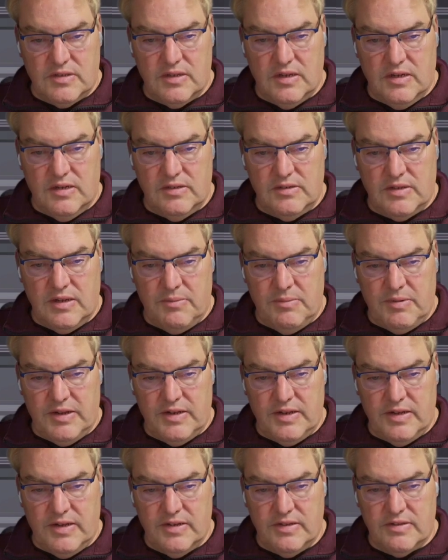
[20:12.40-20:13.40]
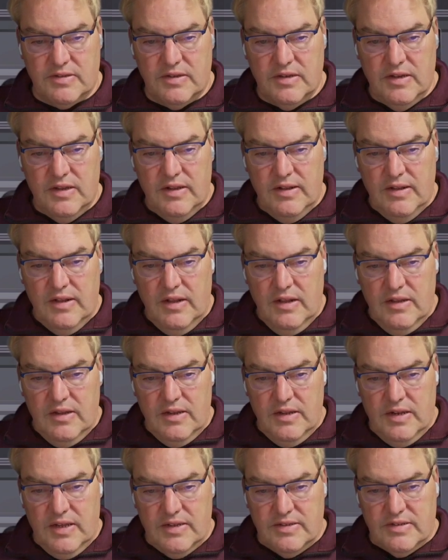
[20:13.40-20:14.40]
template has. It
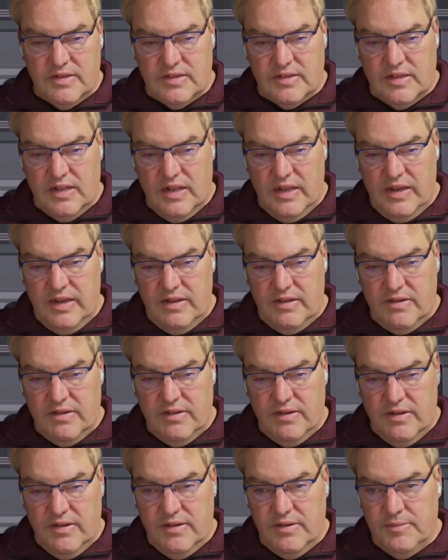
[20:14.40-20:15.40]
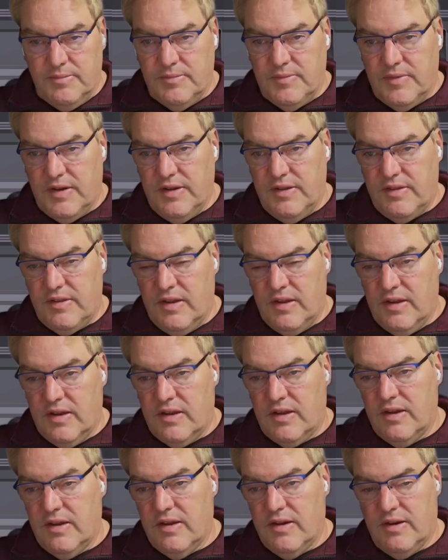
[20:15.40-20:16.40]
has a slate. I think
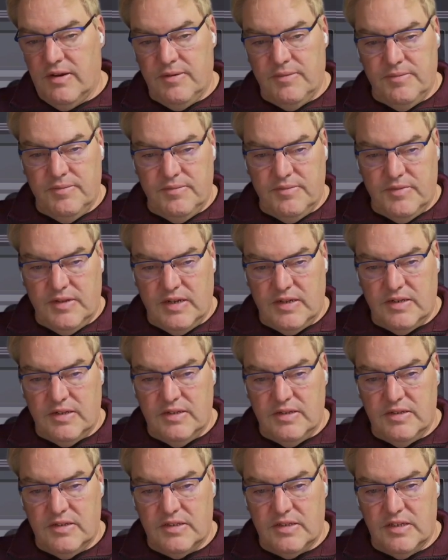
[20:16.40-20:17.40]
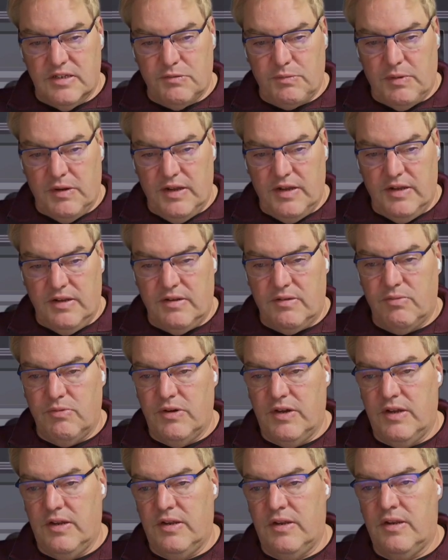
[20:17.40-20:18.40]
that is displayed
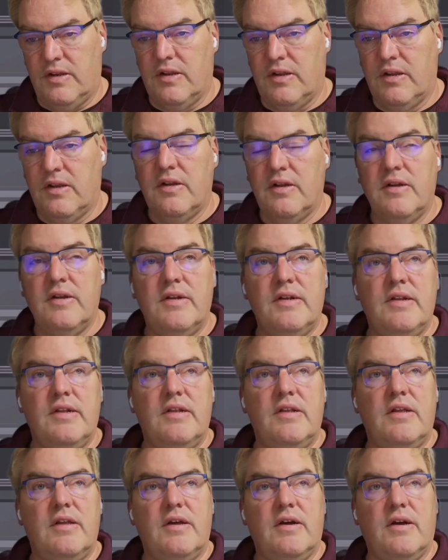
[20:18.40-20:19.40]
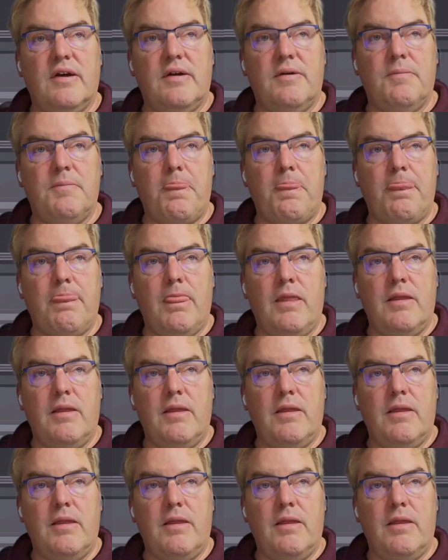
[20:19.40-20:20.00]
when the